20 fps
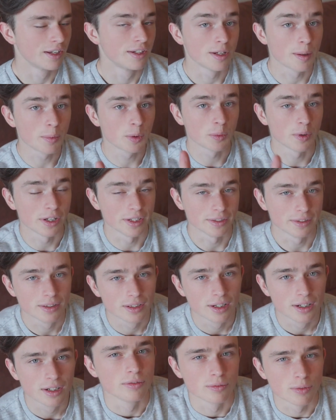Number one,
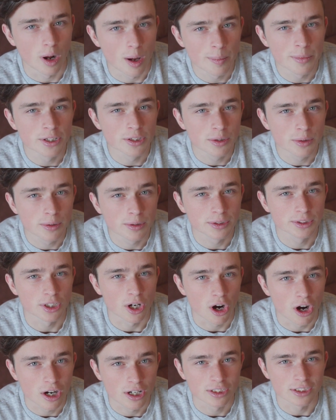ramen noodles
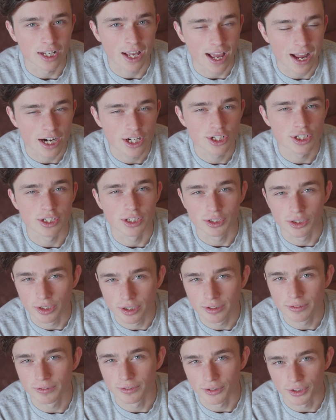aren't actually
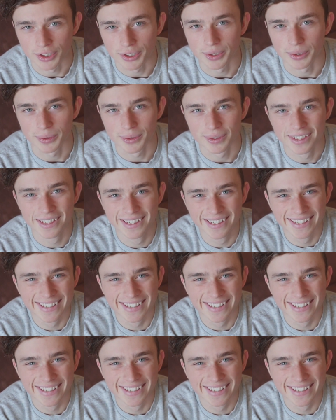good for you.